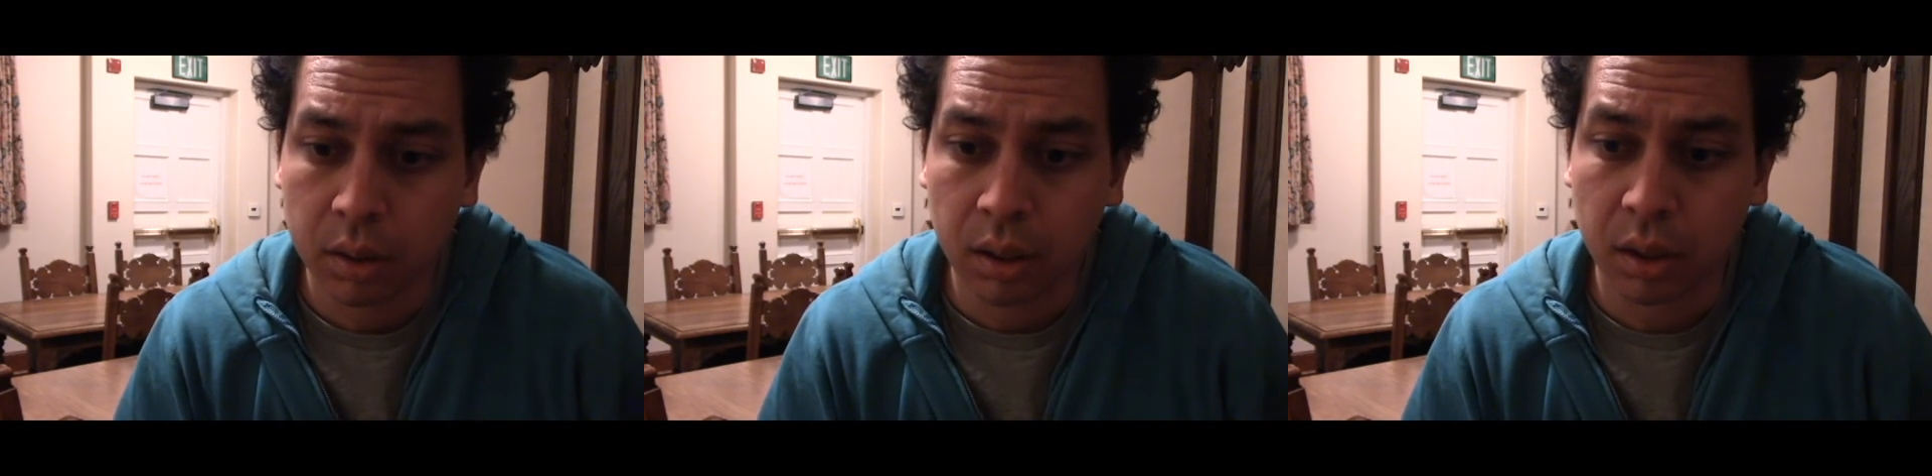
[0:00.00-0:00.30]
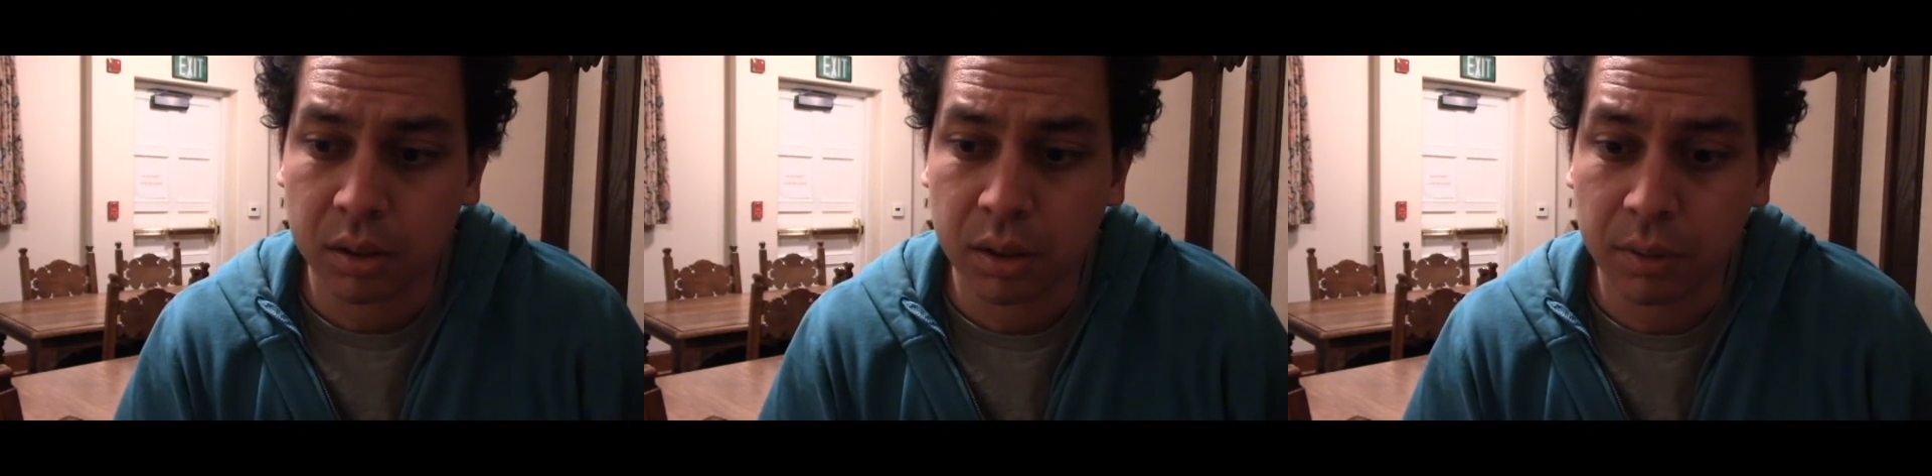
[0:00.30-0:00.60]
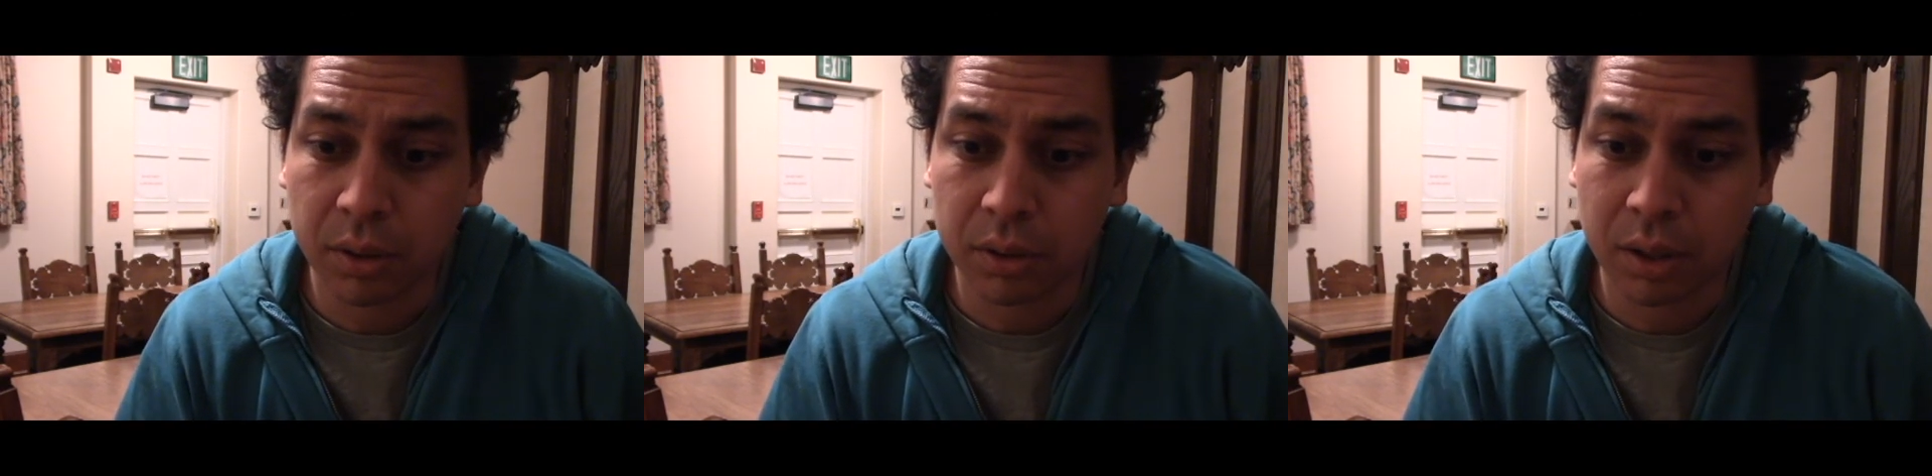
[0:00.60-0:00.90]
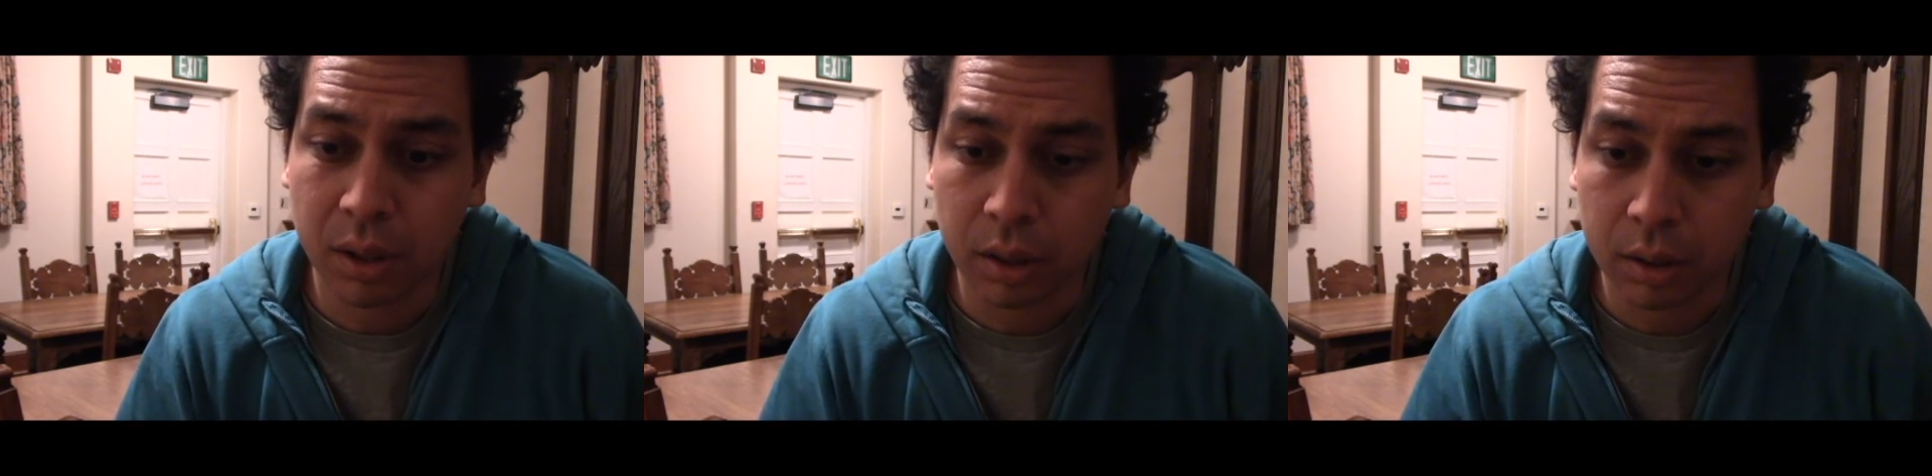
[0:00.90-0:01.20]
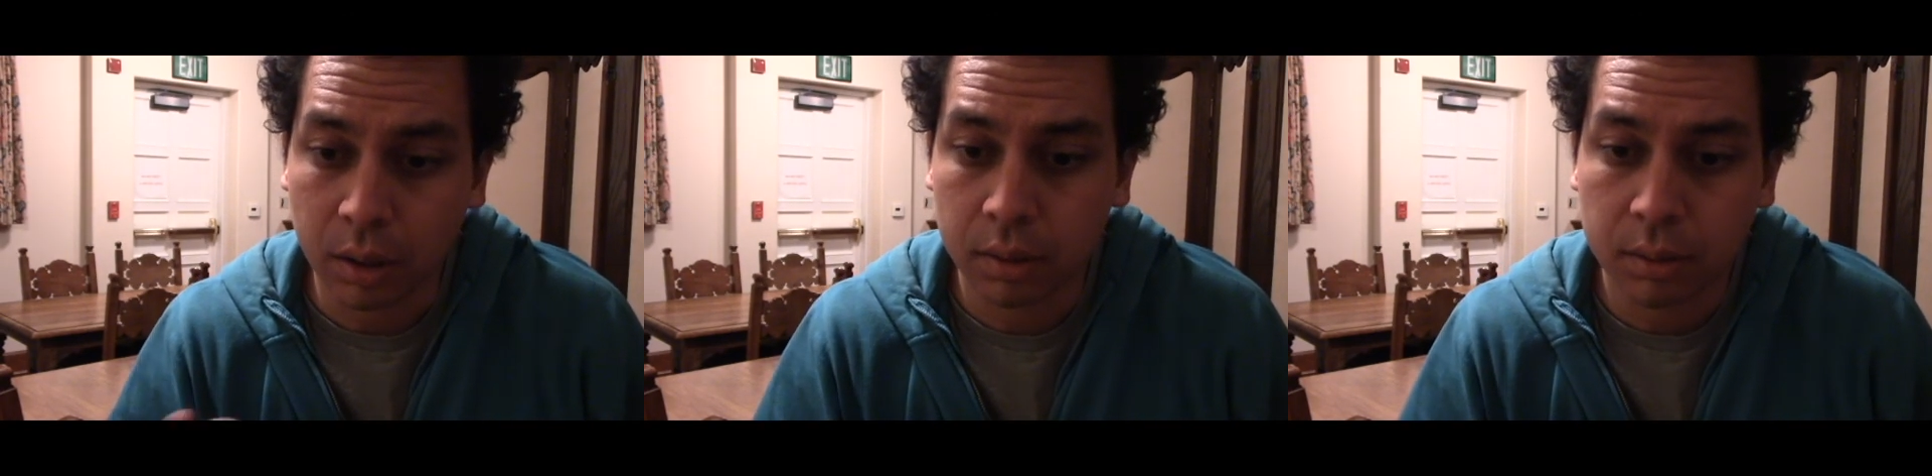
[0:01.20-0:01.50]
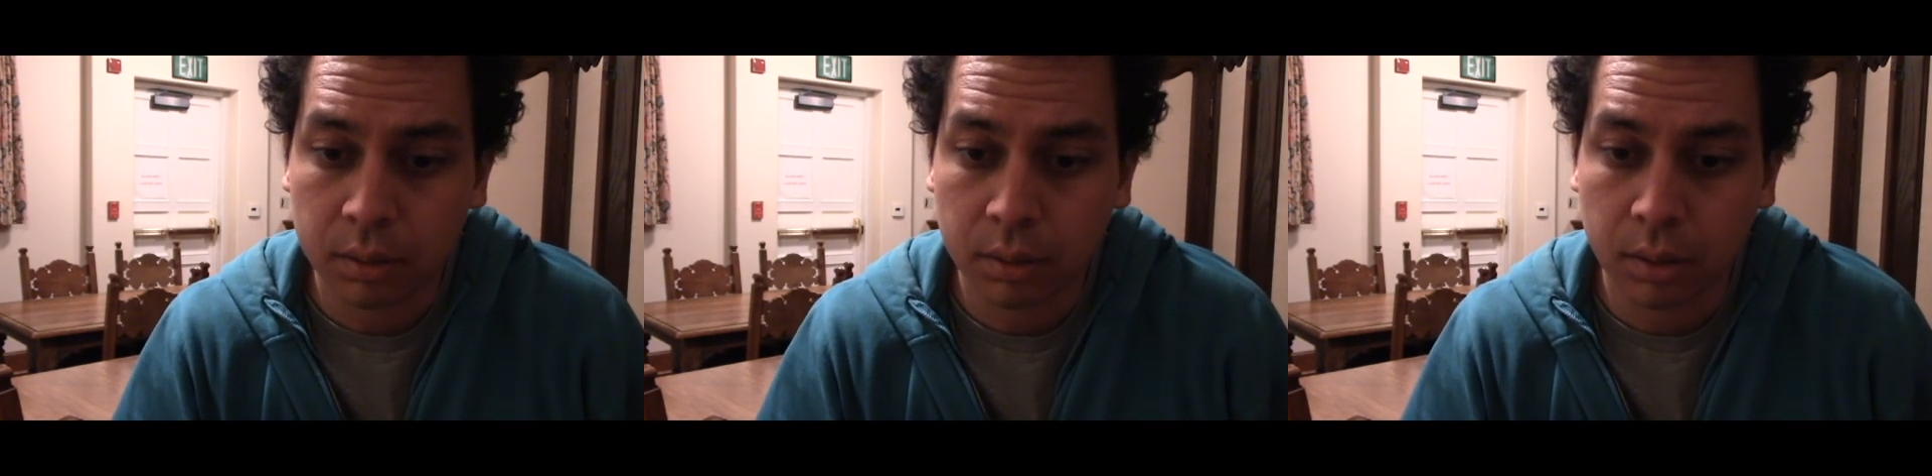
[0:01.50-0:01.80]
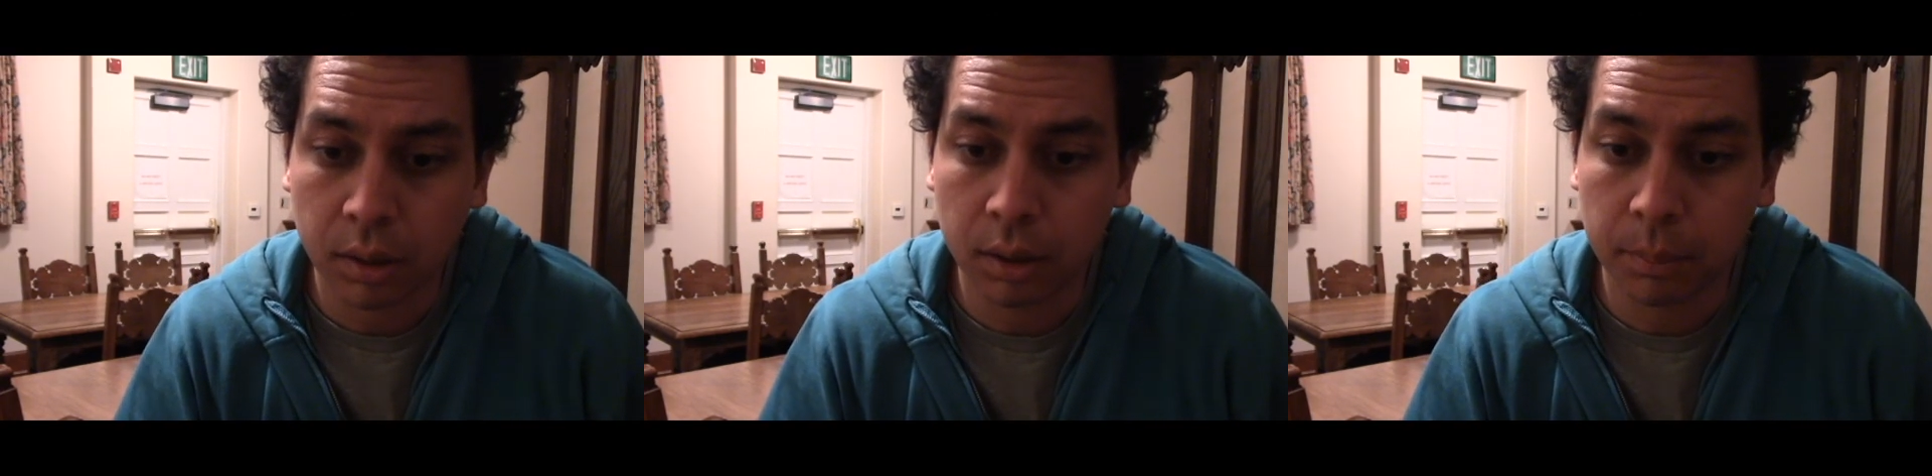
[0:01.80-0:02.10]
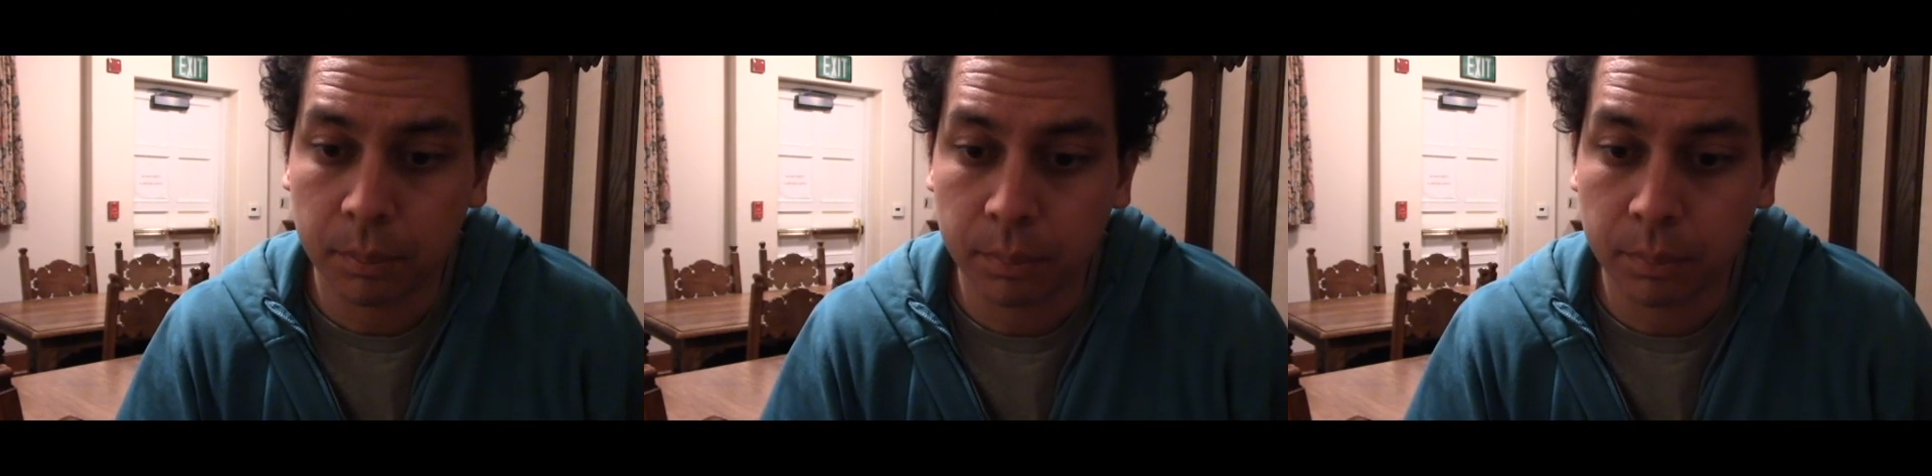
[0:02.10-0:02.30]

Uh, see if there's anything that's um,